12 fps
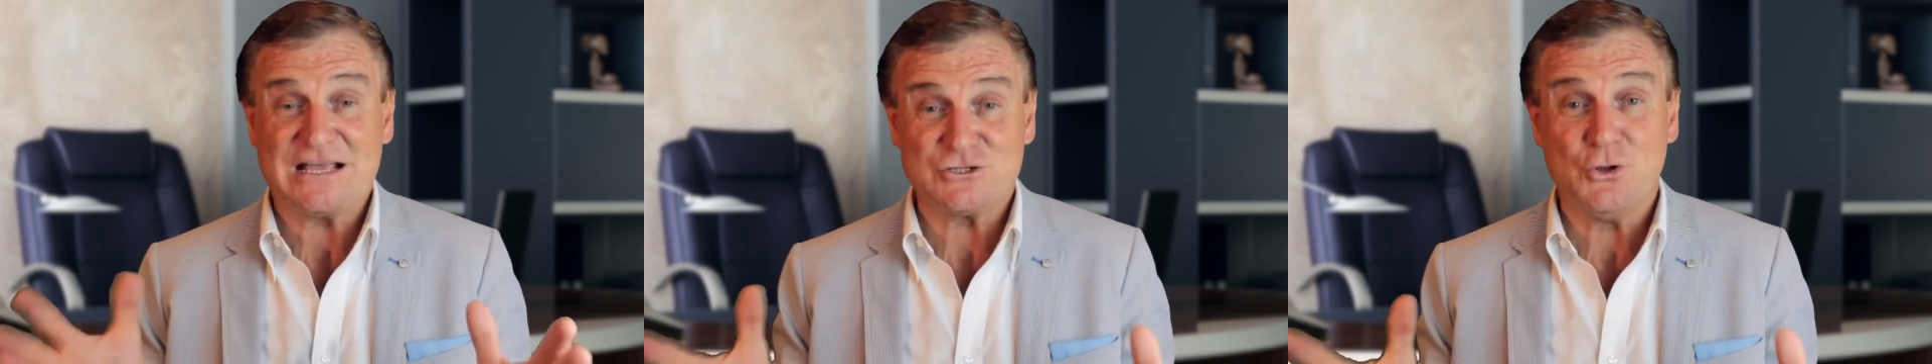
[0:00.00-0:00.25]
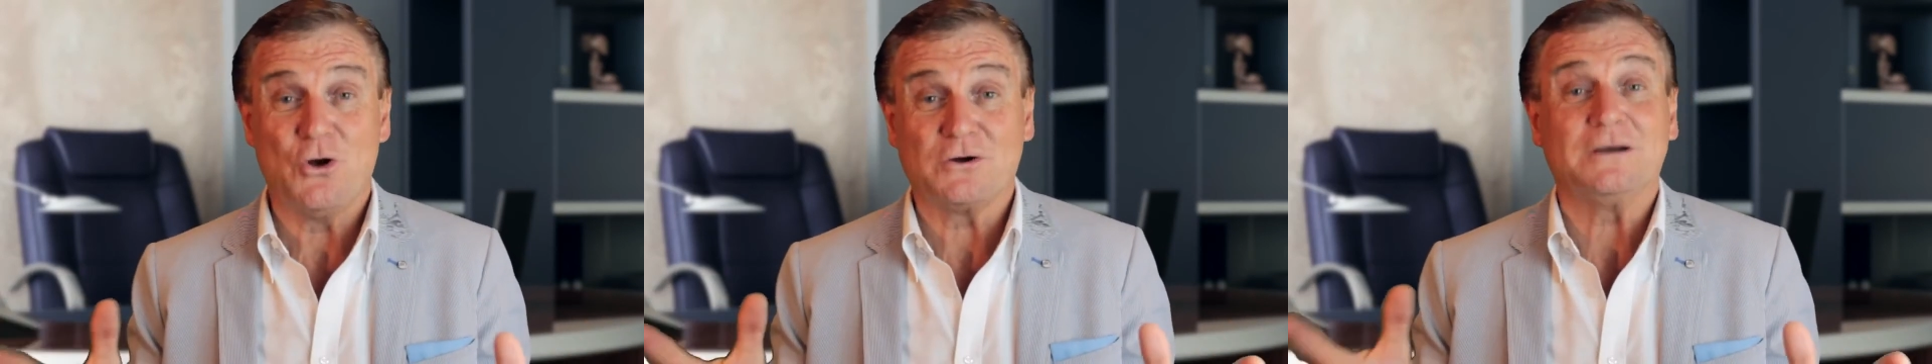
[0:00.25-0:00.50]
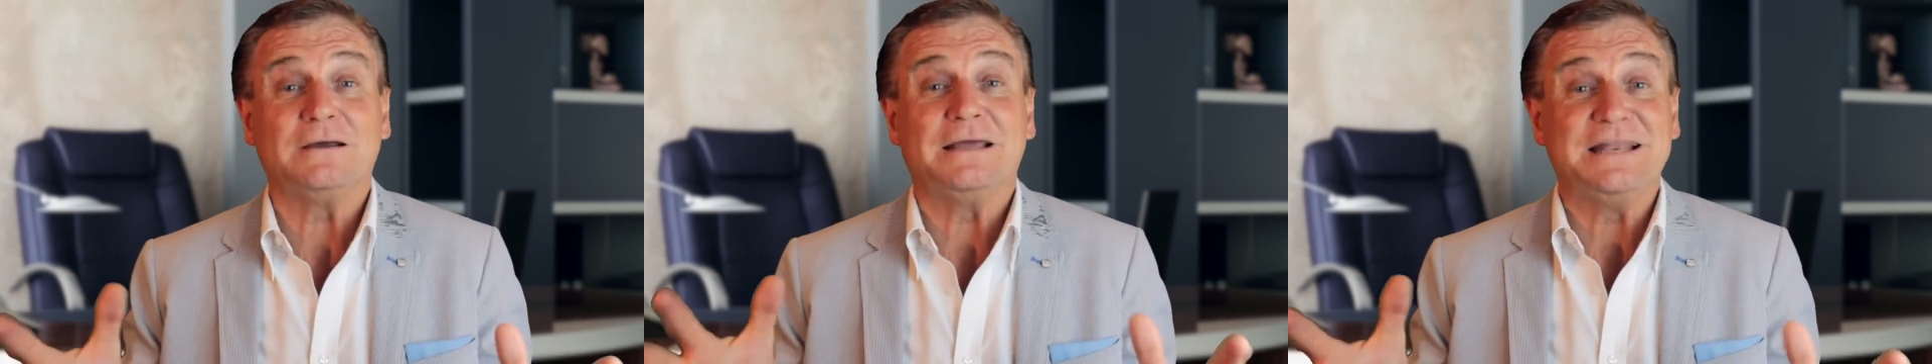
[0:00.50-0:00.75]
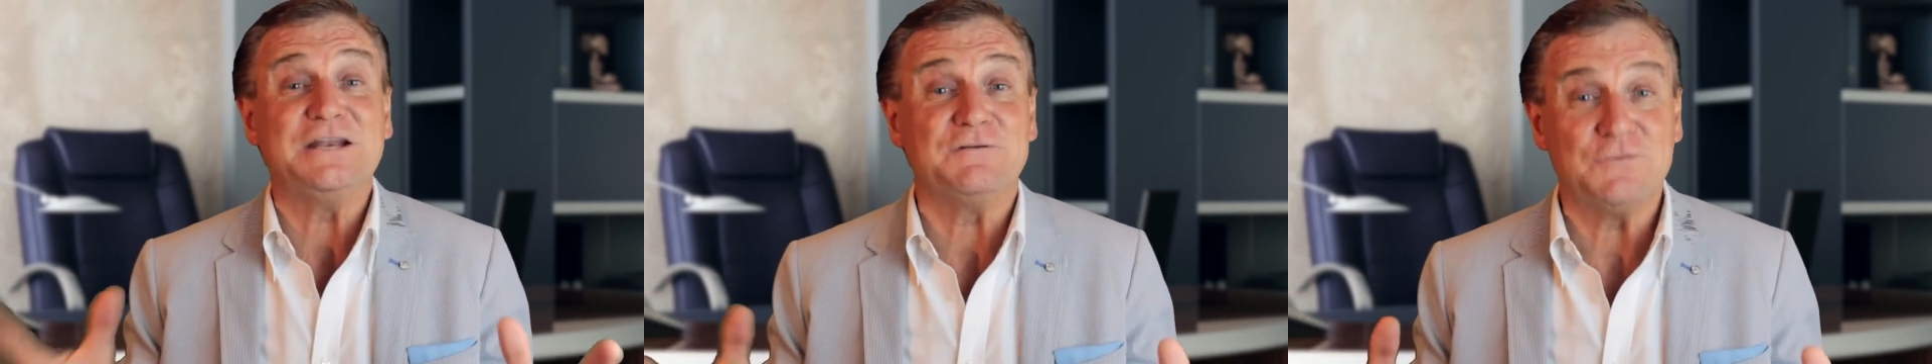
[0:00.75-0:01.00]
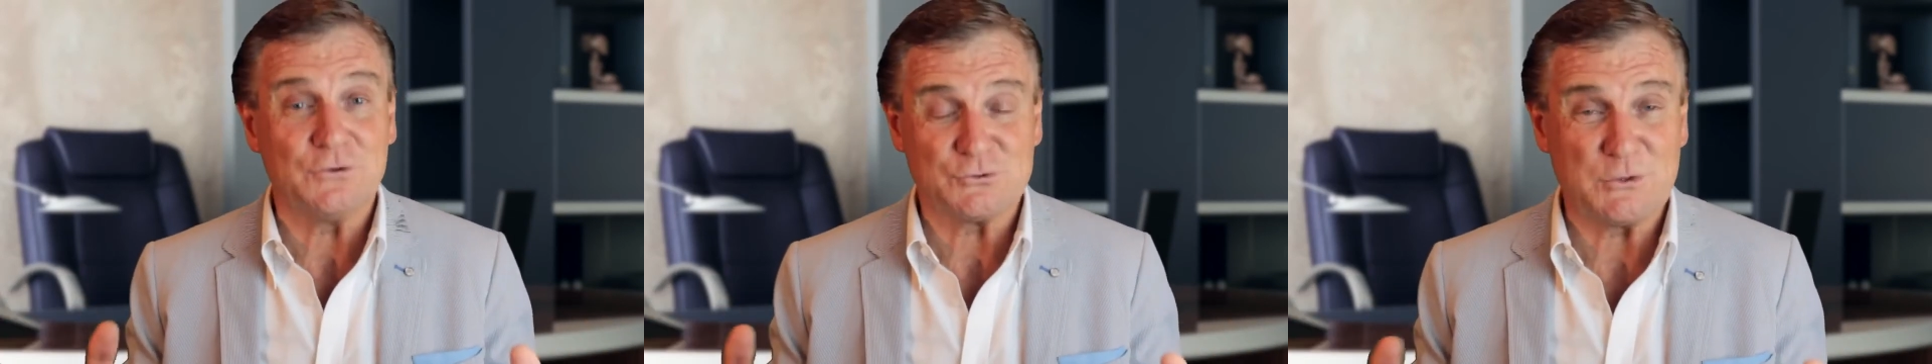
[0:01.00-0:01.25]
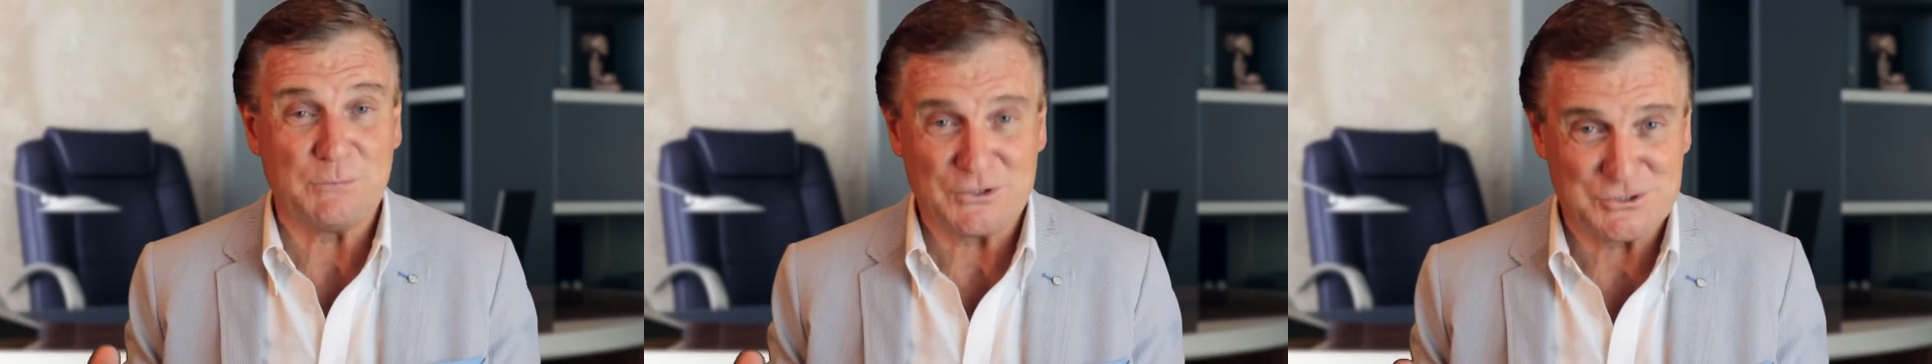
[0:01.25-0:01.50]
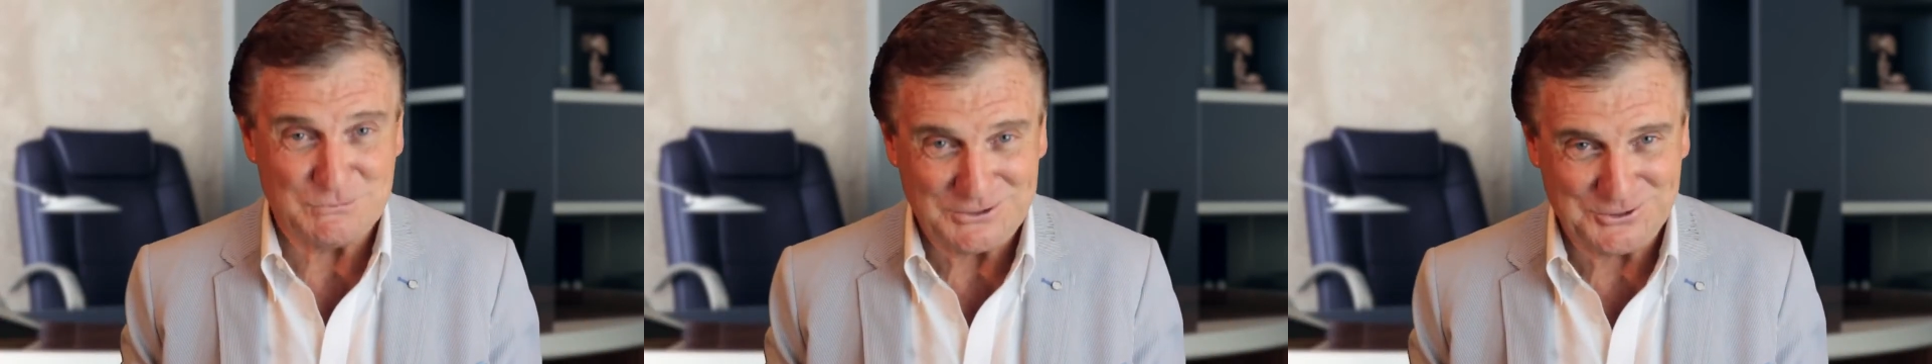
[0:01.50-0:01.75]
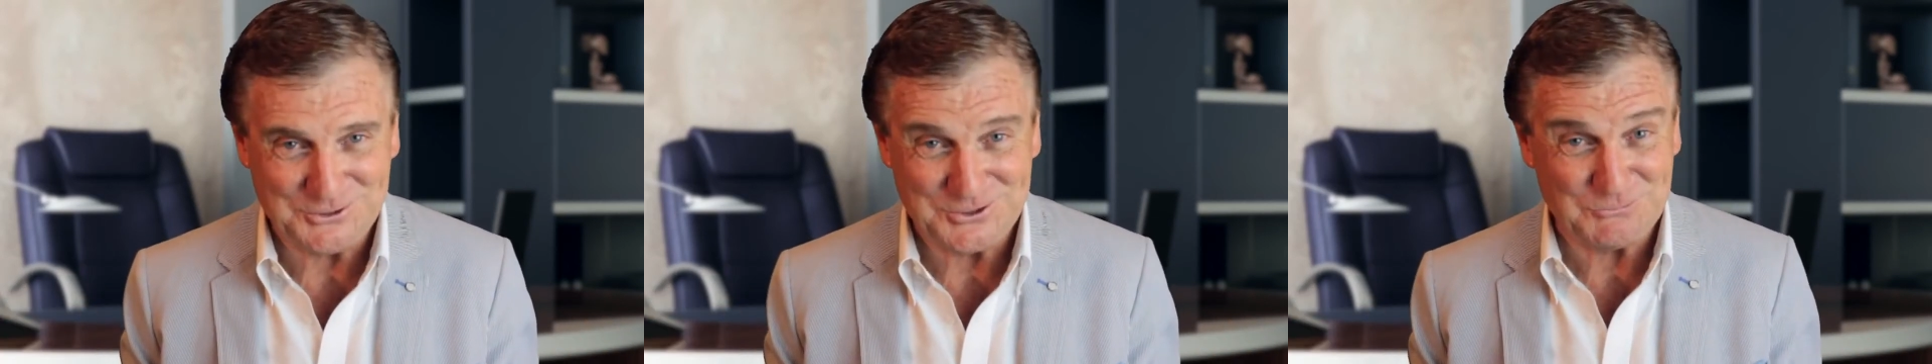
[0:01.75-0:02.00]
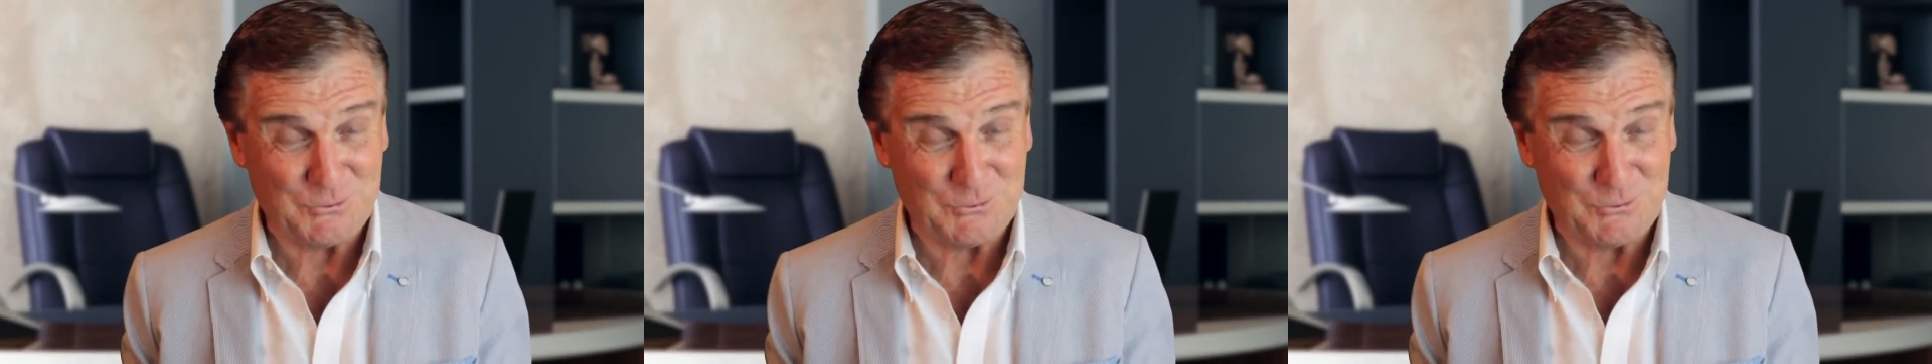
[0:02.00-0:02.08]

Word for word: as long an interview as we possibly could,